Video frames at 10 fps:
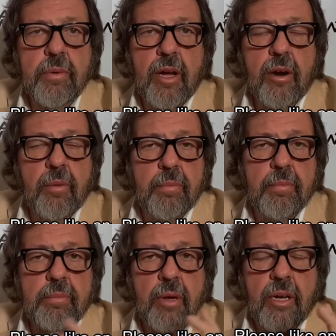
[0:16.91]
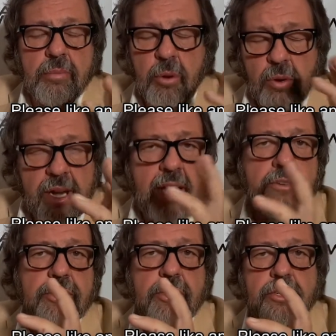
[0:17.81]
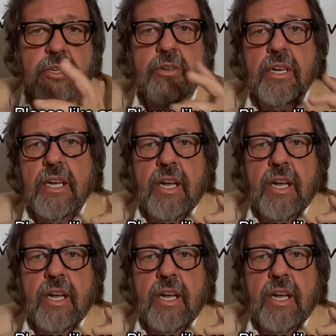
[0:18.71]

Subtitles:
to point out to you